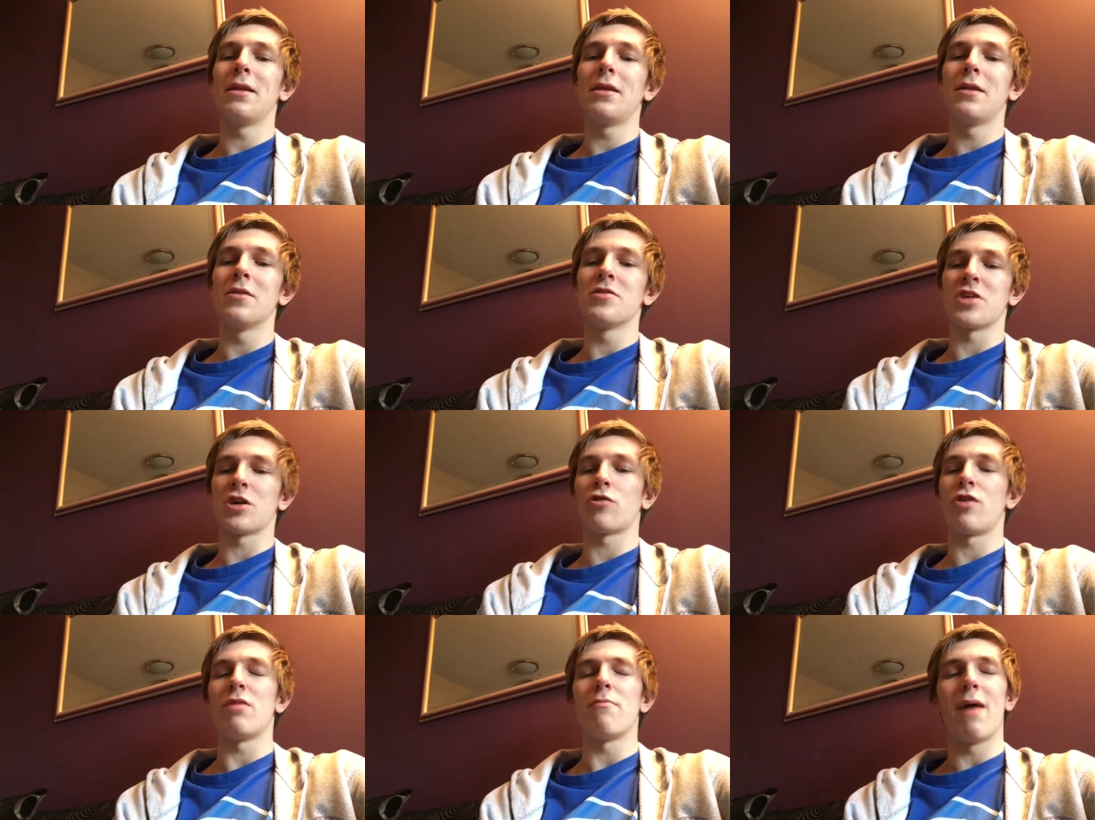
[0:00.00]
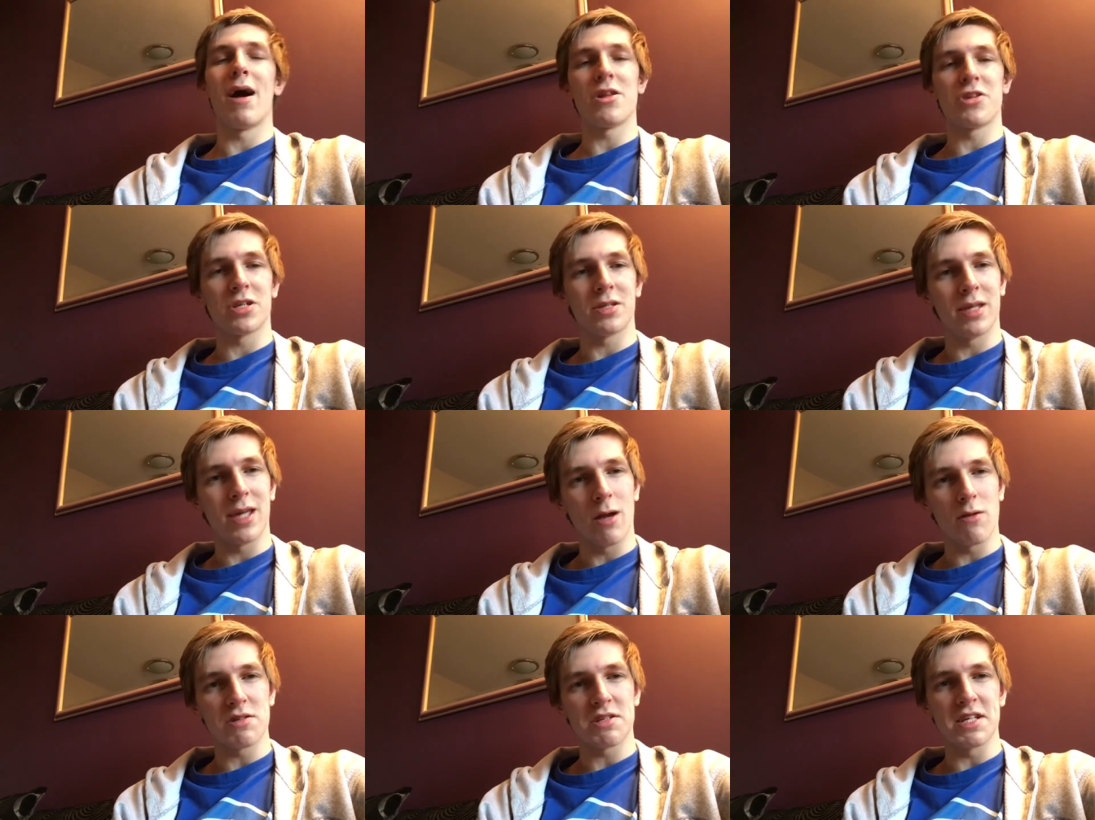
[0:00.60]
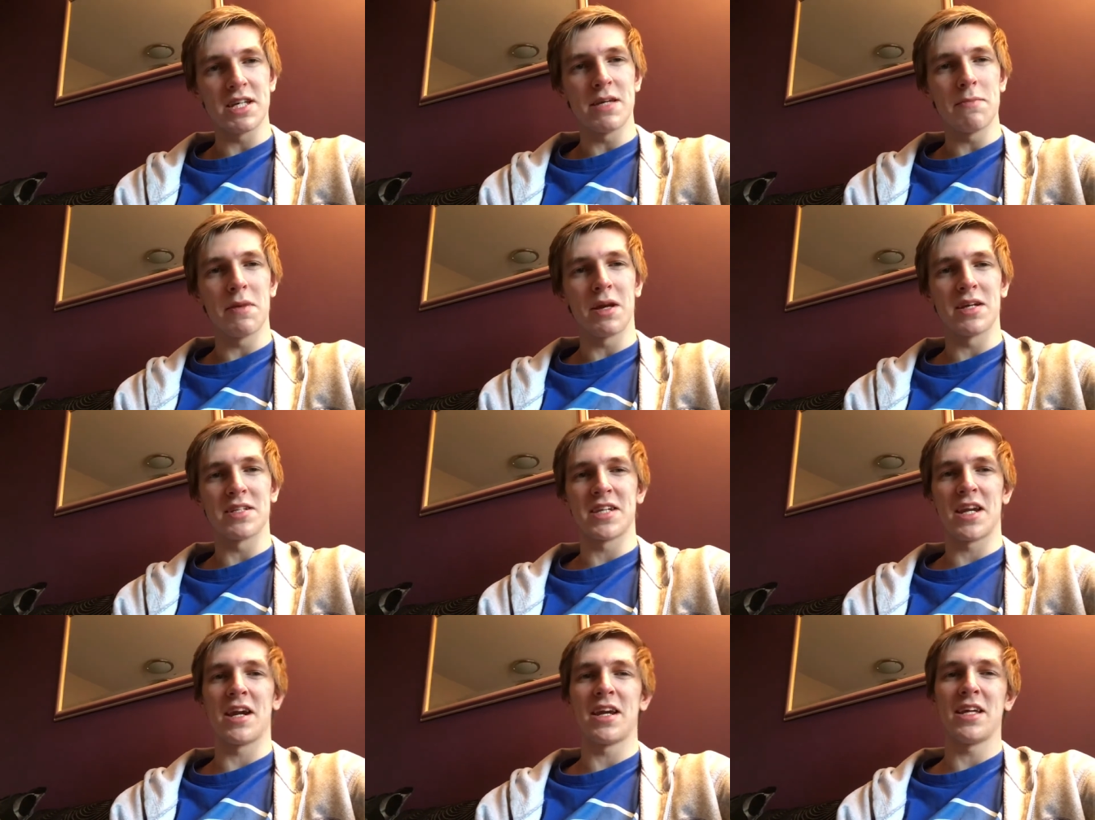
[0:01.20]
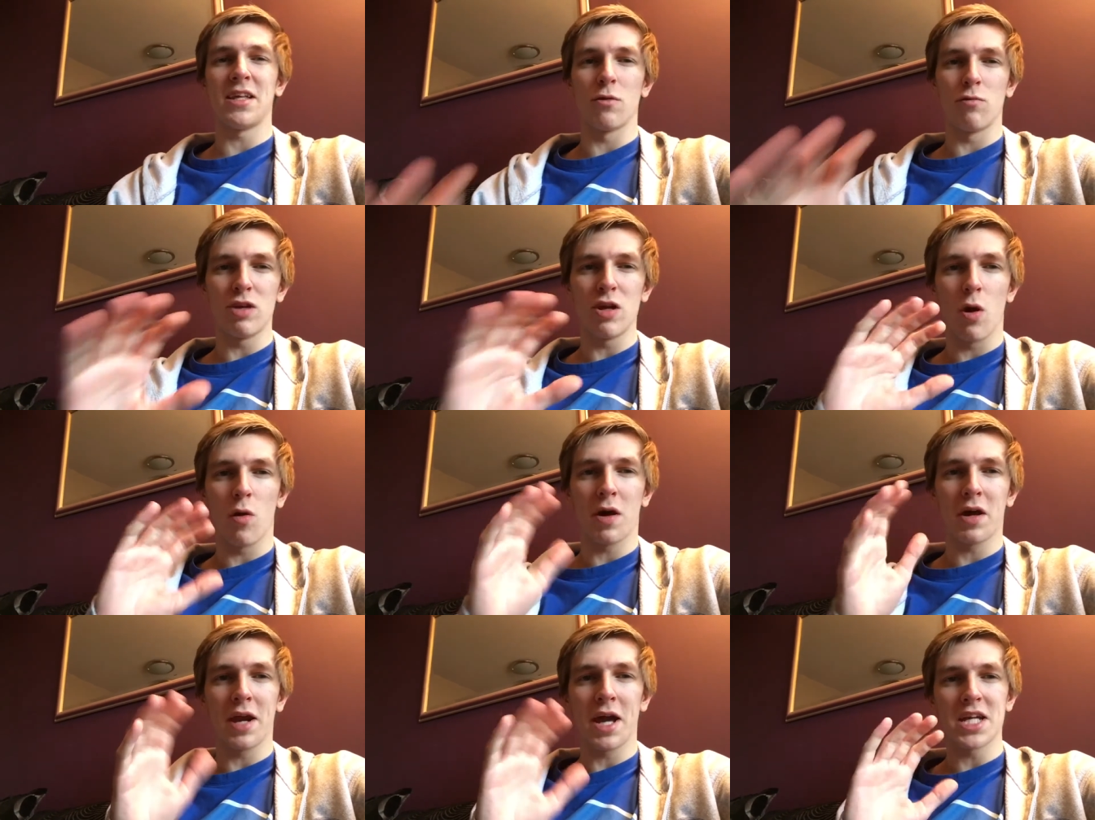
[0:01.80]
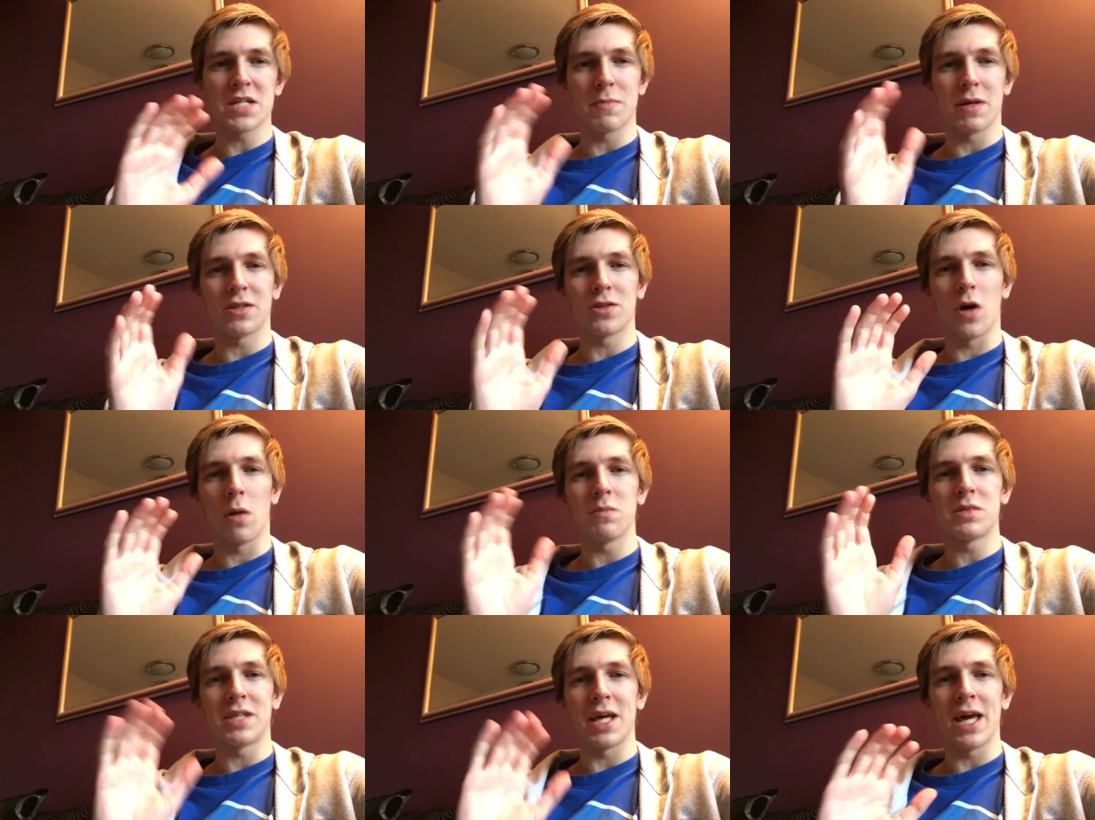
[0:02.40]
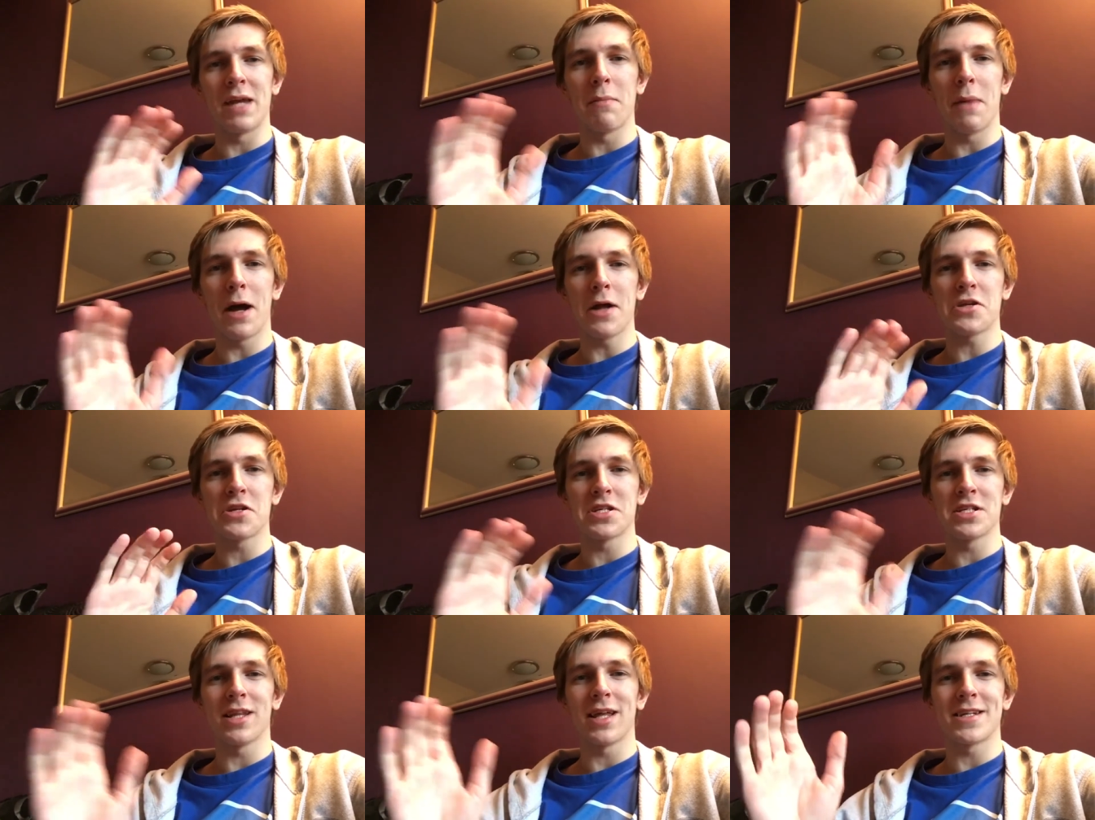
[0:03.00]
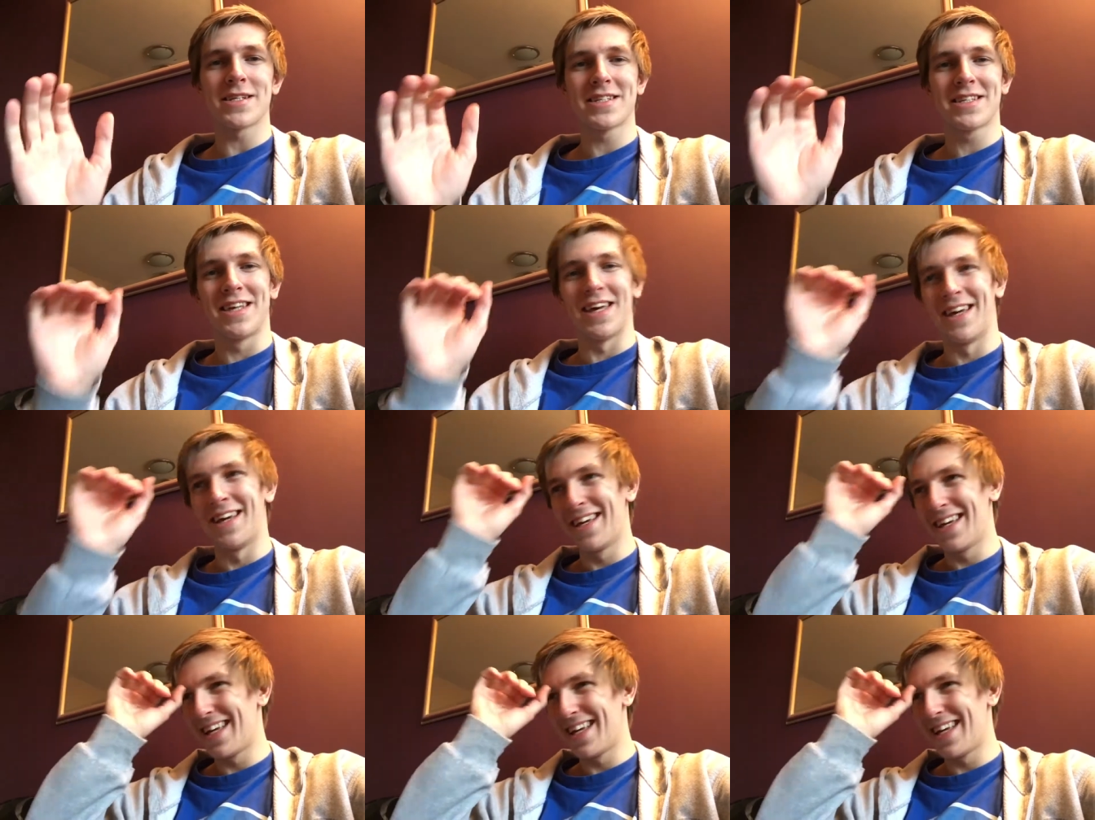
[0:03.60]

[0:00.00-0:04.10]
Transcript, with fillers: there's a great match at T L C because then I need to reorganise my top ten matches list.